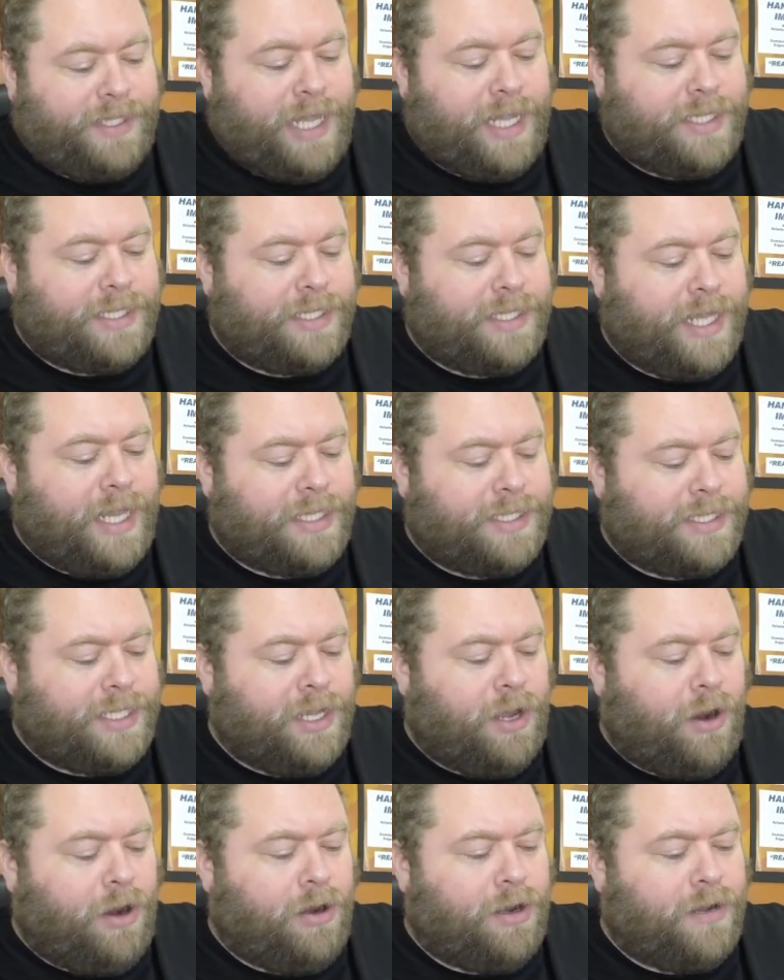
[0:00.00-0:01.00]
That's
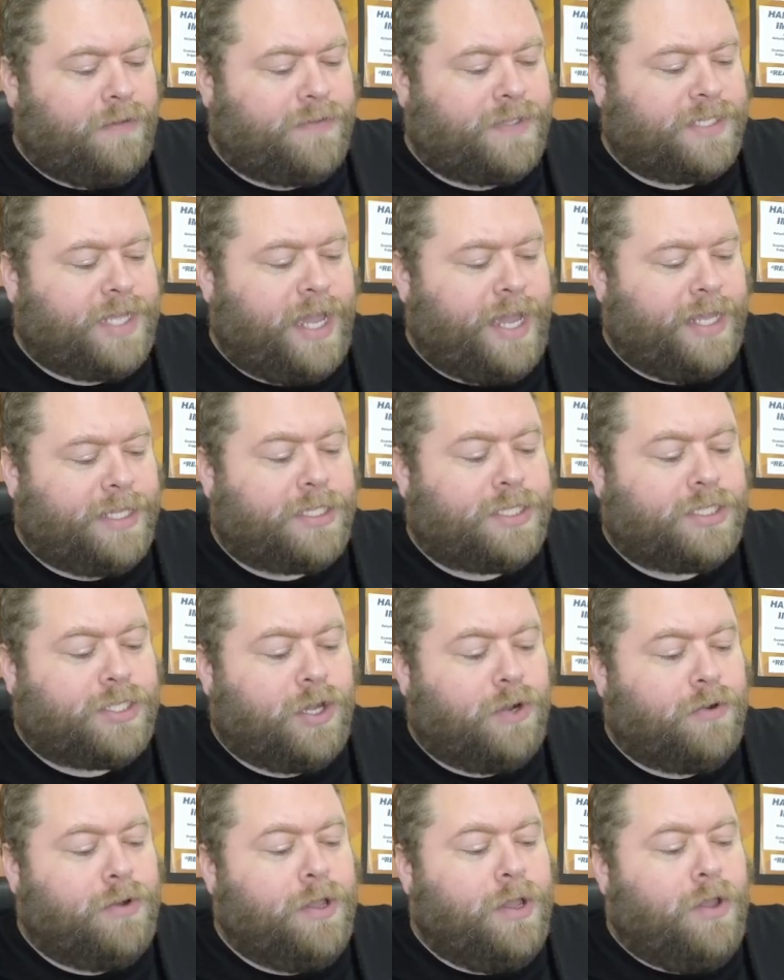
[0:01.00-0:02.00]
the art of science.
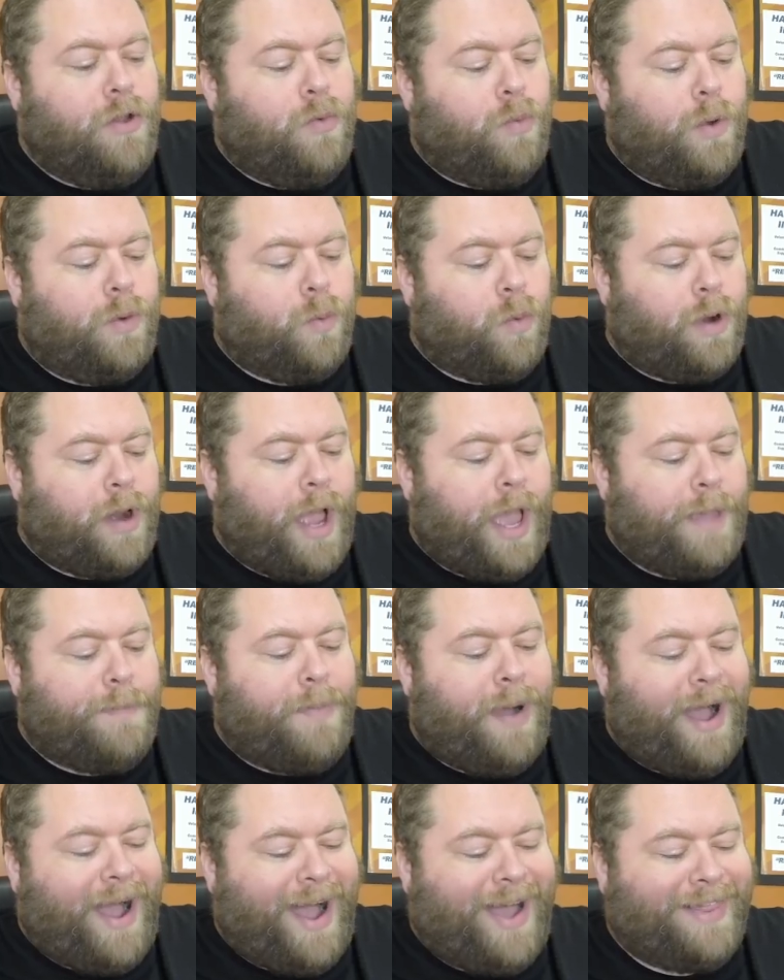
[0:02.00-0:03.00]
So when we're
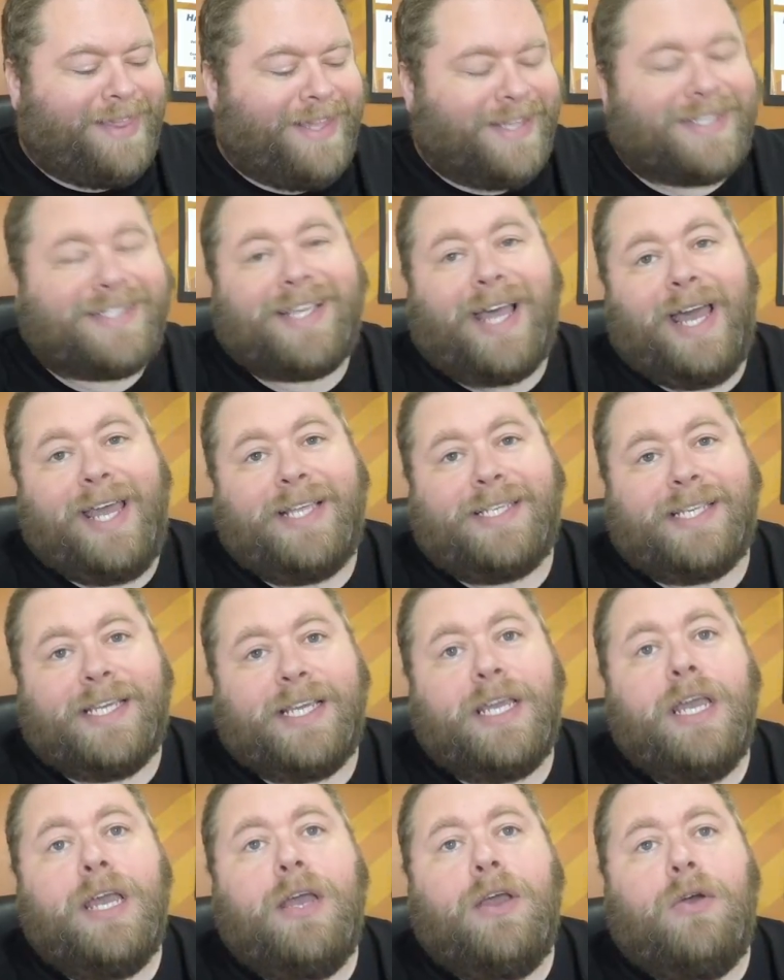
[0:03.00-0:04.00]

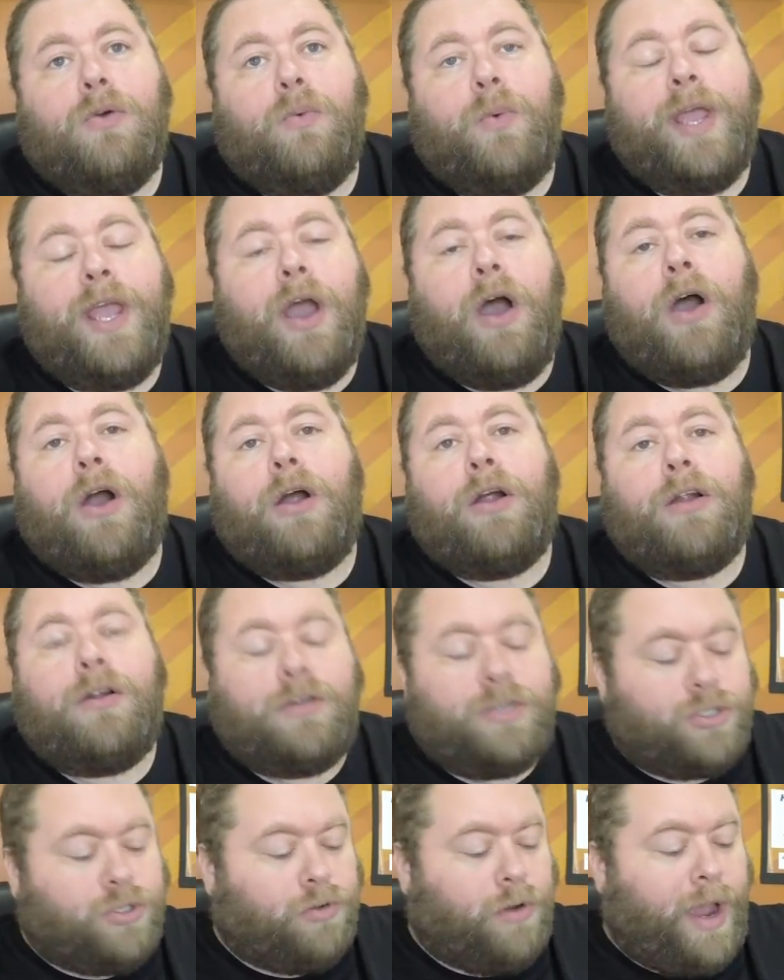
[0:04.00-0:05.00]
hypothesizing, we
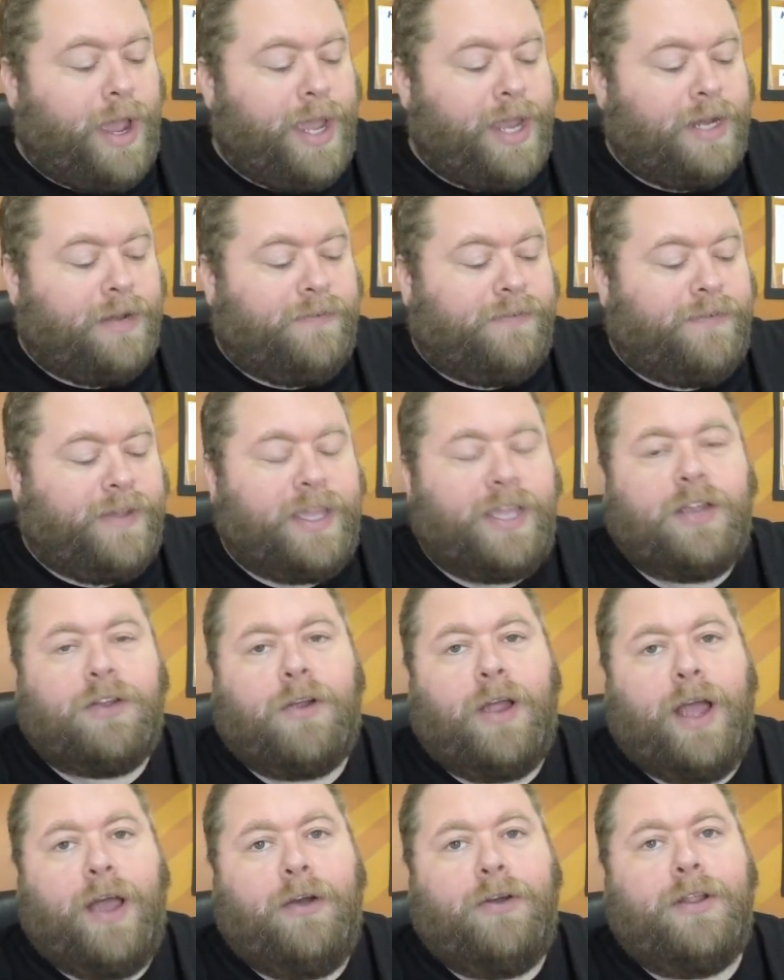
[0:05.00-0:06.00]
are trying to
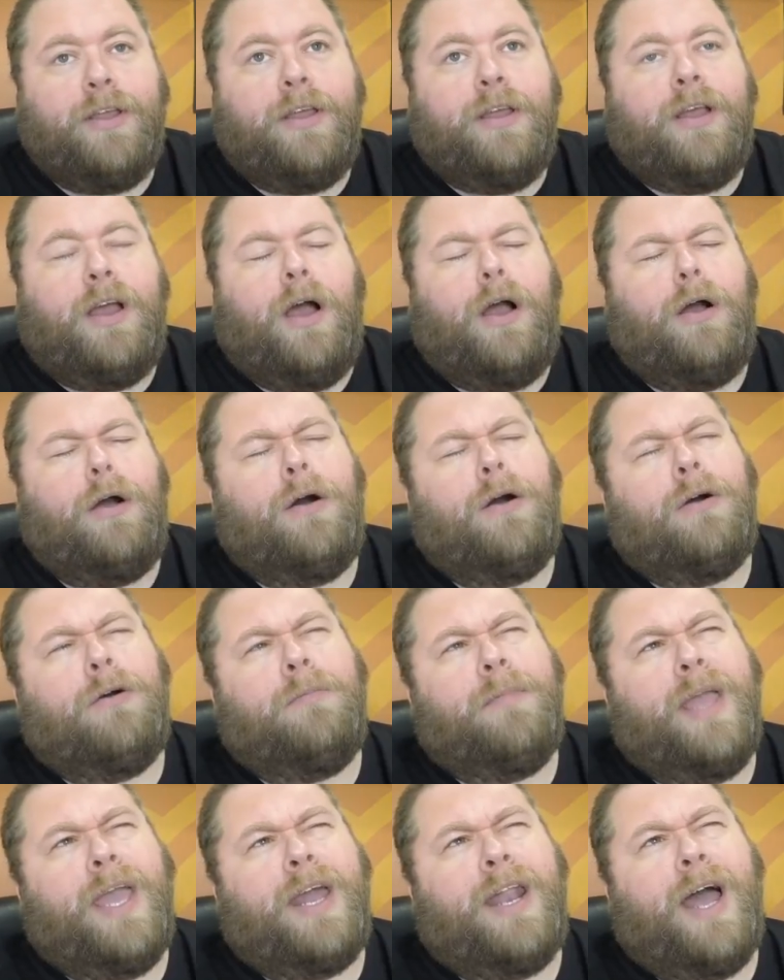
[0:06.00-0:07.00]
figure out, oh
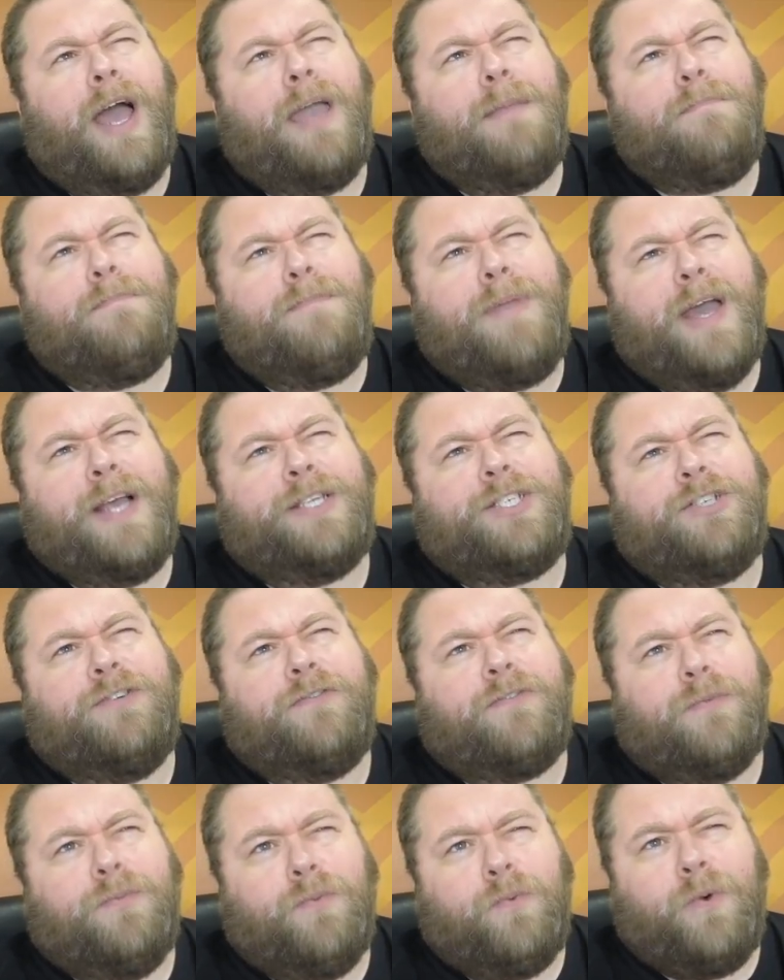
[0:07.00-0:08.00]
man, I bet you
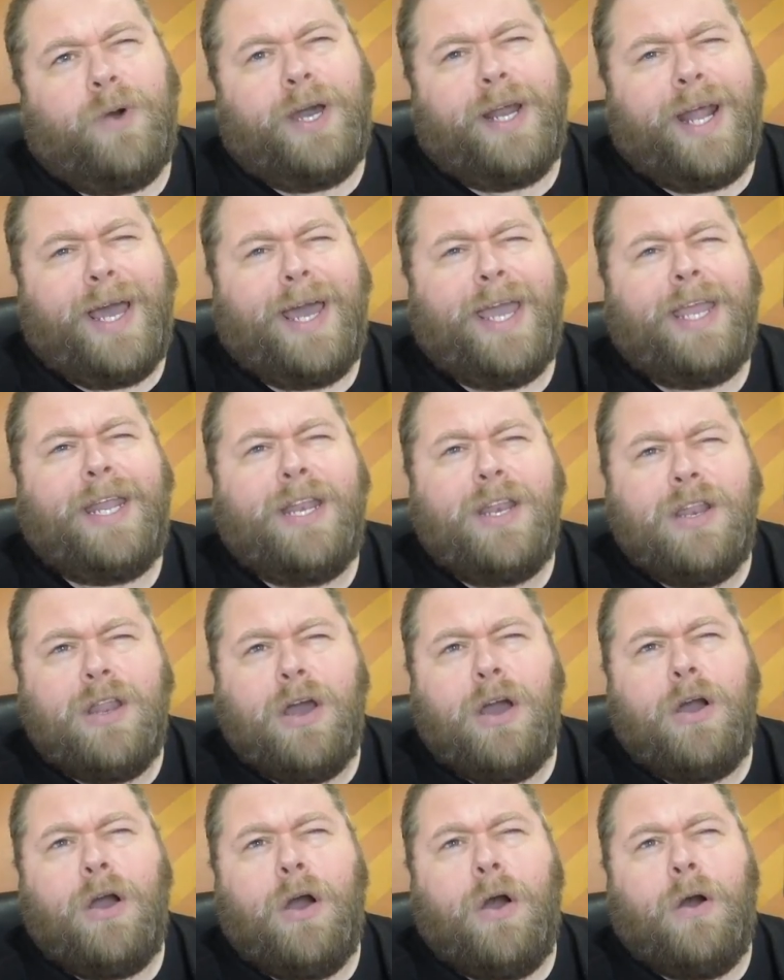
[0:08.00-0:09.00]
from what I
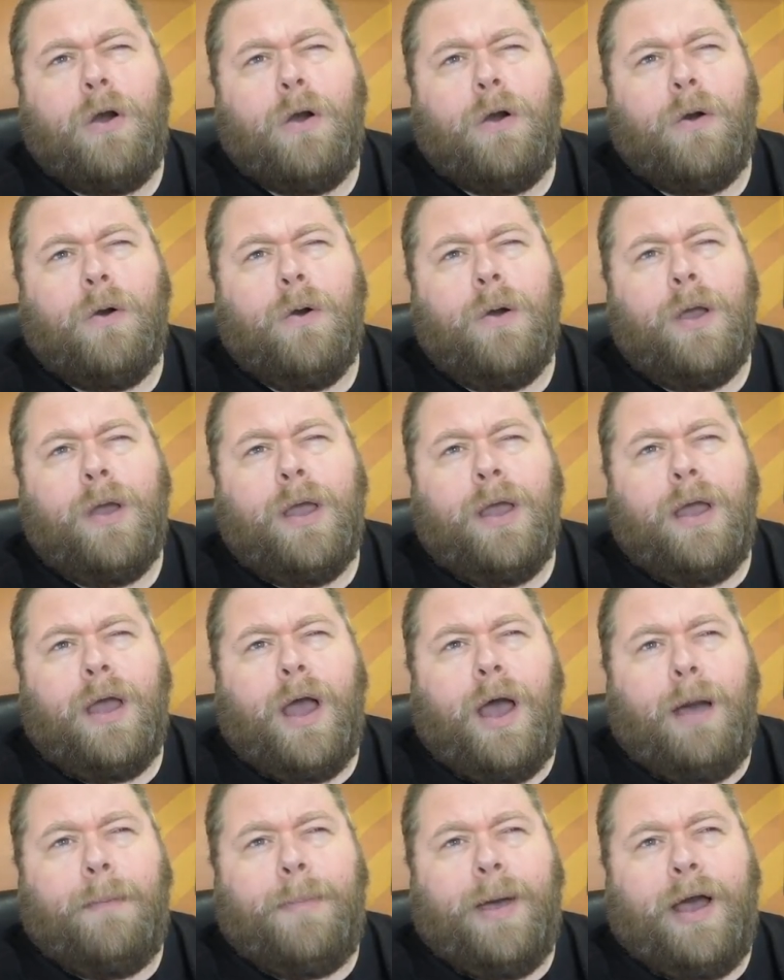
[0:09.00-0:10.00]
know
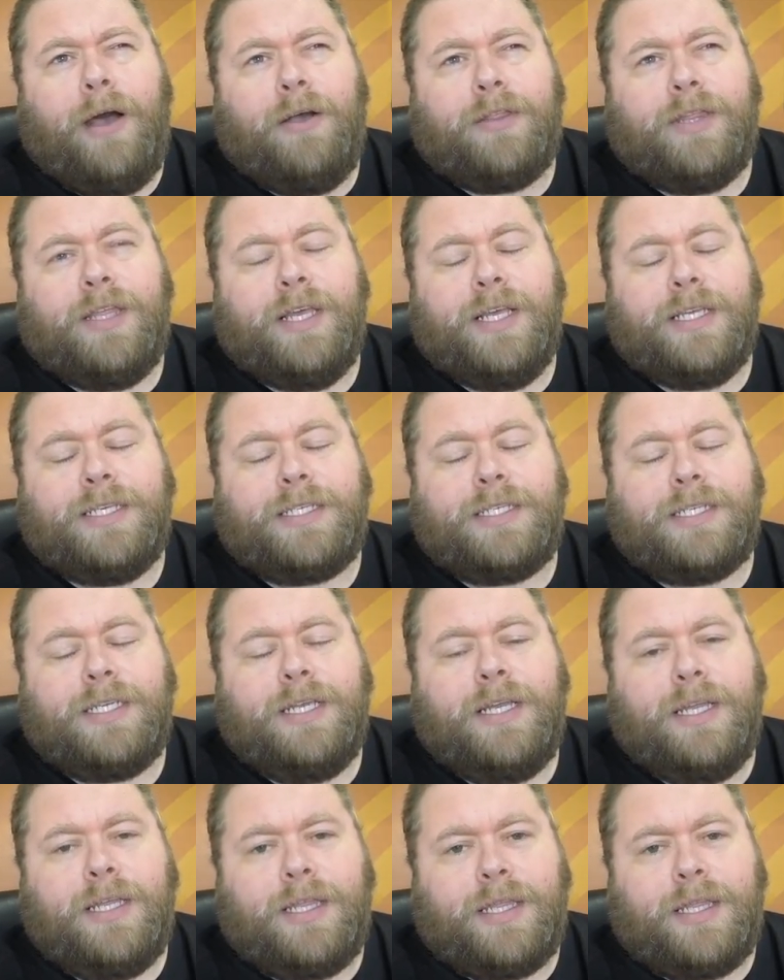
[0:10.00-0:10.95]
about this,